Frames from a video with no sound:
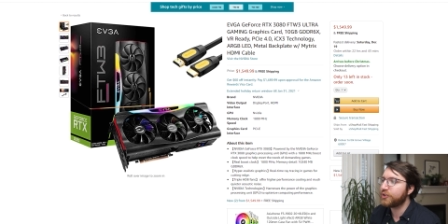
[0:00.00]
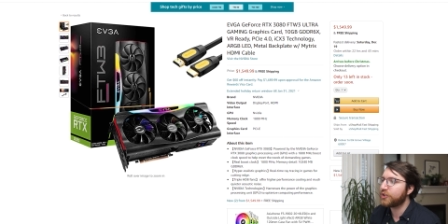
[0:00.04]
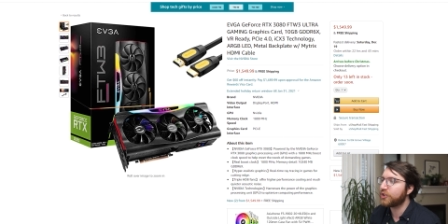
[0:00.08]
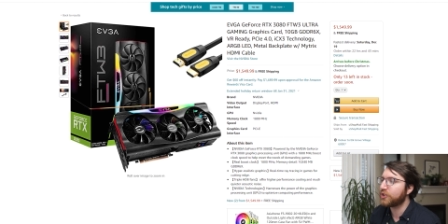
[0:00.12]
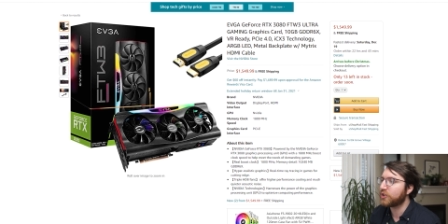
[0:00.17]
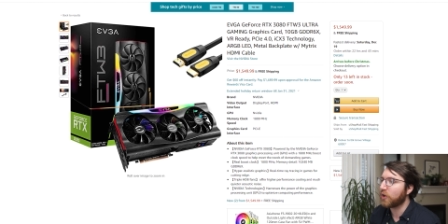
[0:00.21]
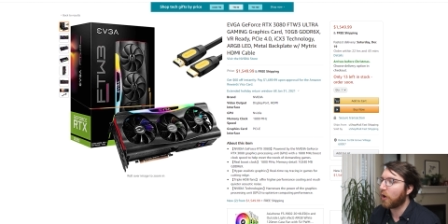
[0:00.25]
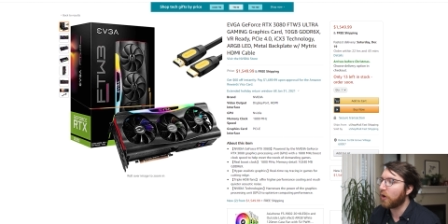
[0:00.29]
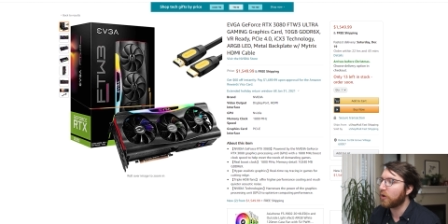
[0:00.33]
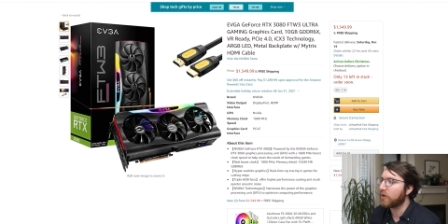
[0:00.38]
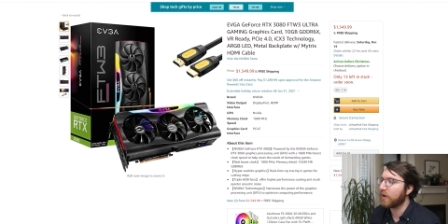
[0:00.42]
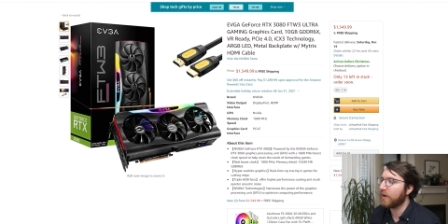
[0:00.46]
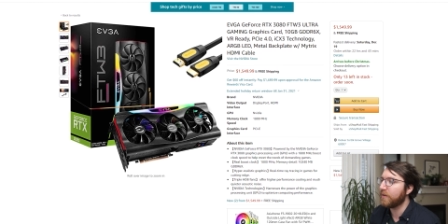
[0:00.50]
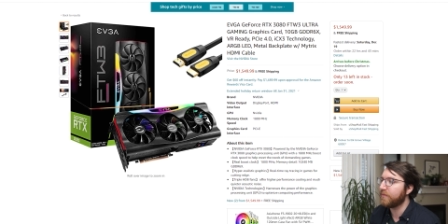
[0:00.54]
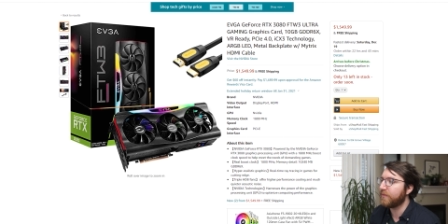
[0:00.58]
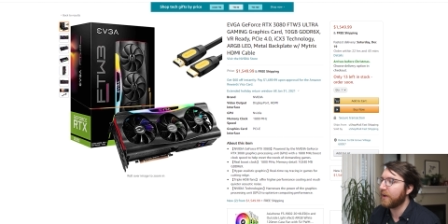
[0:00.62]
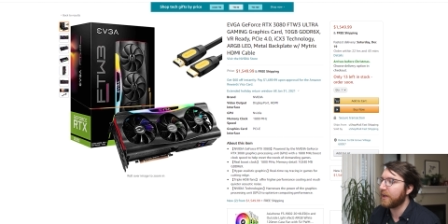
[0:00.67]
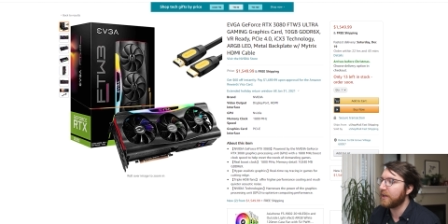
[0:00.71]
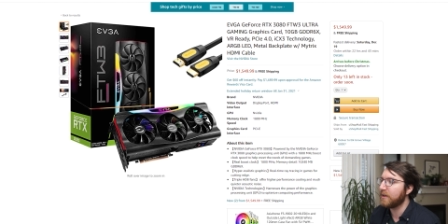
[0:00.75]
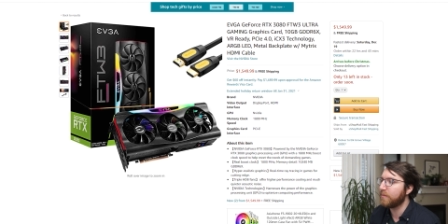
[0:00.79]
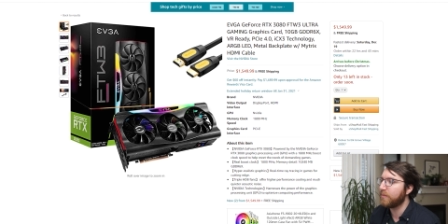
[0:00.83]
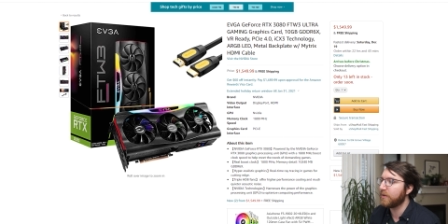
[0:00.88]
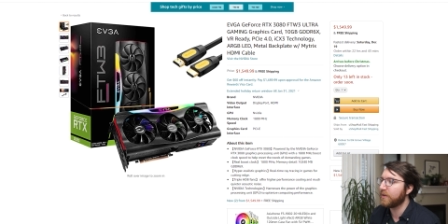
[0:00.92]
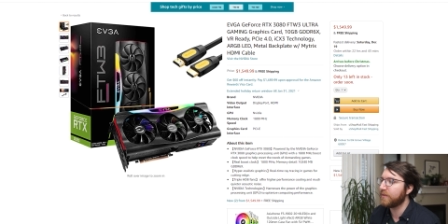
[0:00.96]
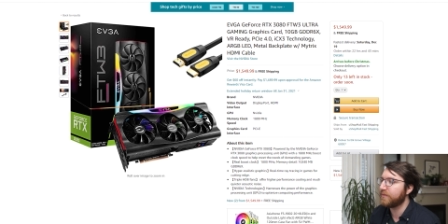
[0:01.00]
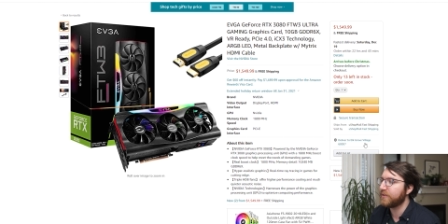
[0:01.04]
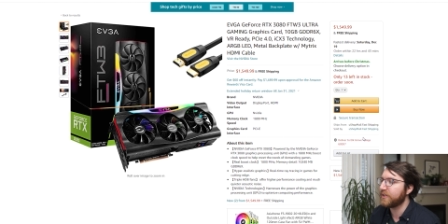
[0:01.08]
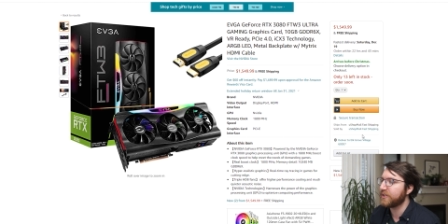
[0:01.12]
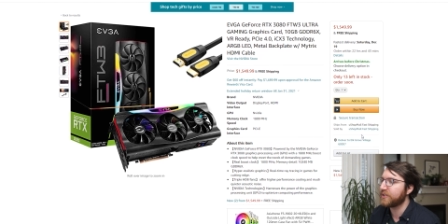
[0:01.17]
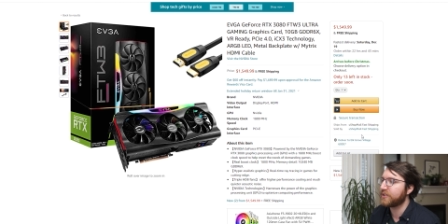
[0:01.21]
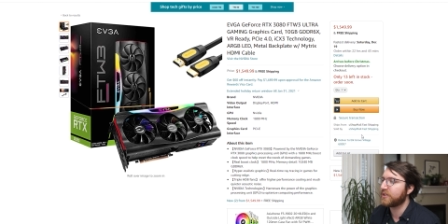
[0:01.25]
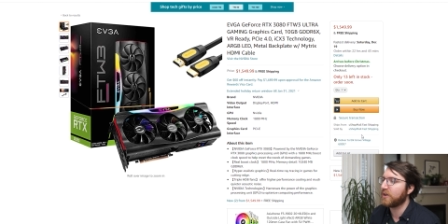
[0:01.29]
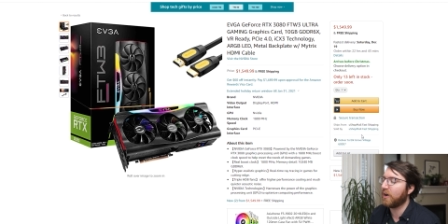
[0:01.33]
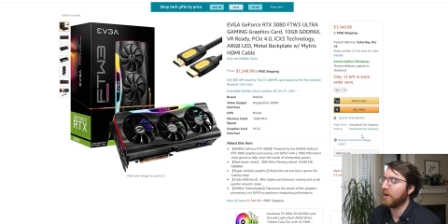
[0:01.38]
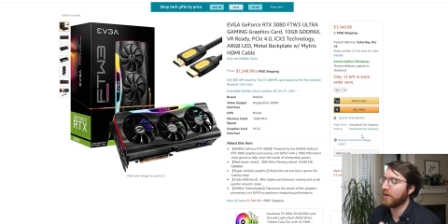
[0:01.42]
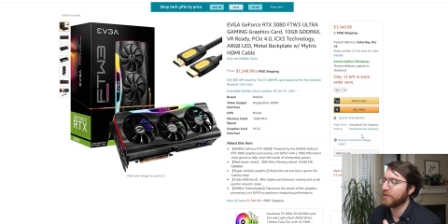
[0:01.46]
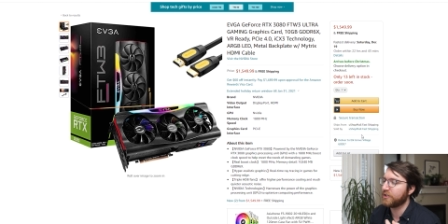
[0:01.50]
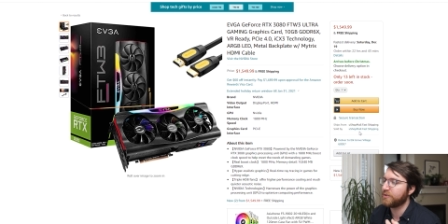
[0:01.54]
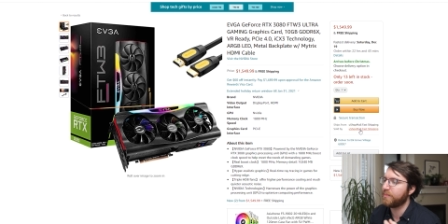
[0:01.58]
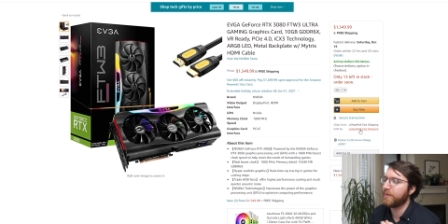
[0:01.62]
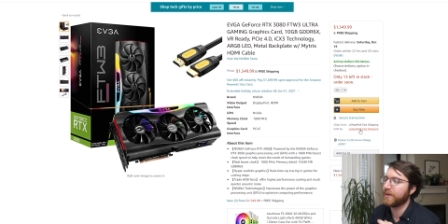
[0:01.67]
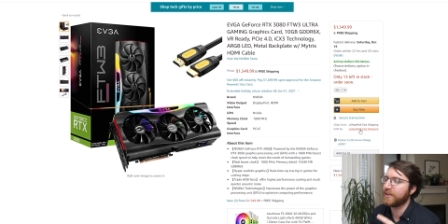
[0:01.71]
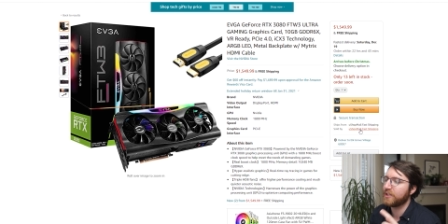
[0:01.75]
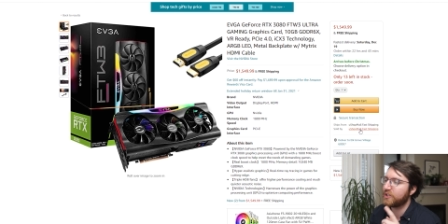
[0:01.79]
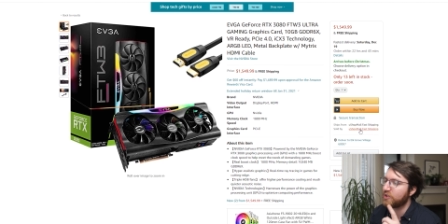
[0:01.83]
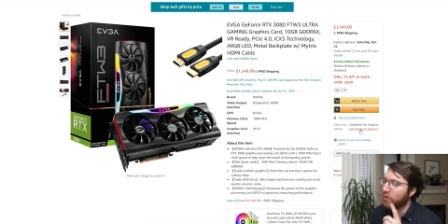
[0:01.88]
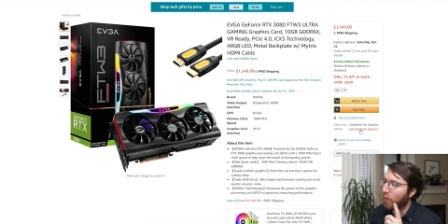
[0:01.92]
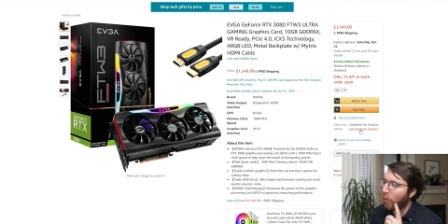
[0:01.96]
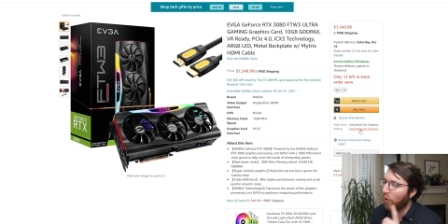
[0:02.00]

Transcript: stock available of these cards, but it's